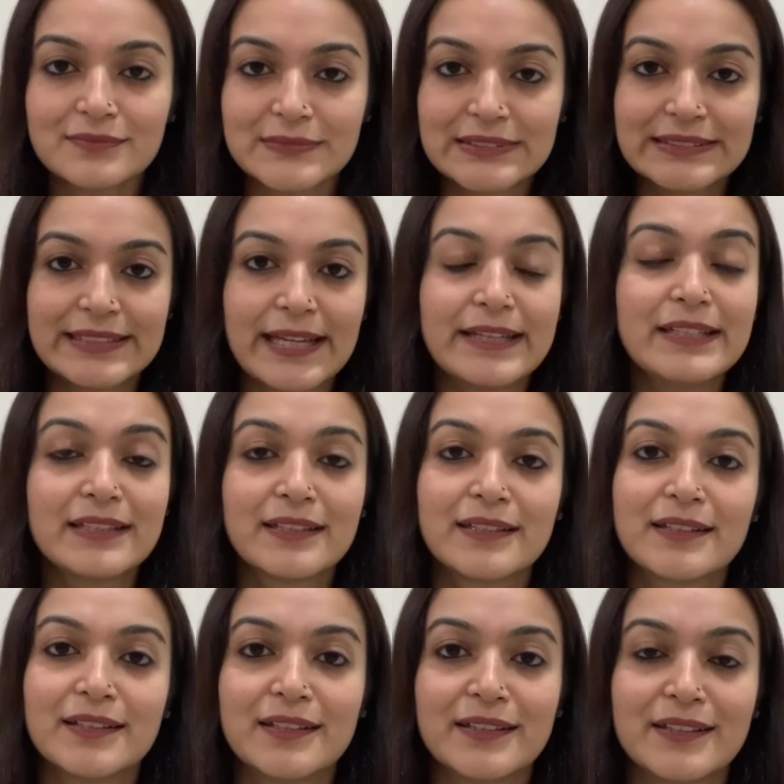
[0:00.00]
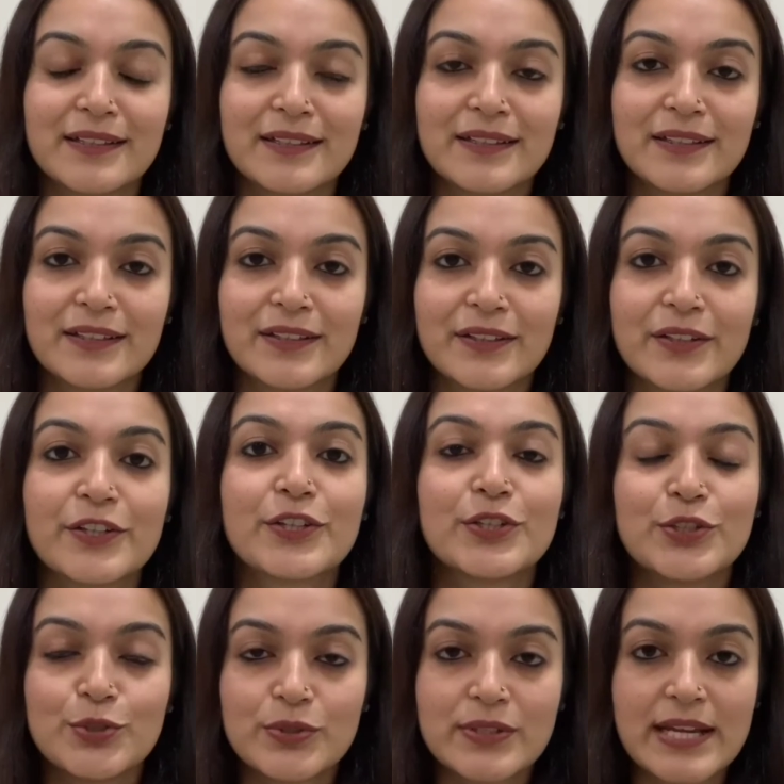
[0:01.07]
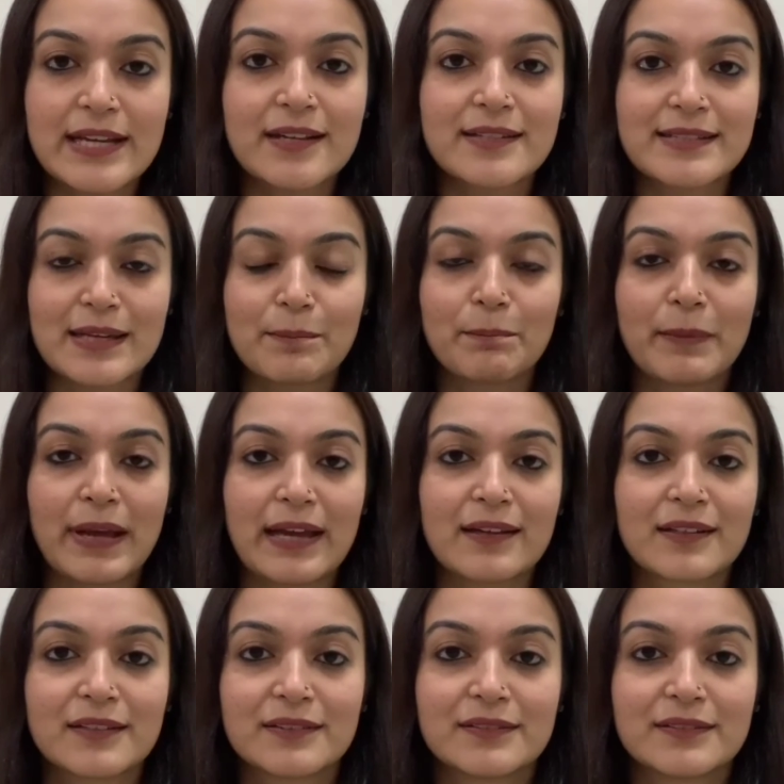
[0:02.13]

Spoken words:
then you take a step back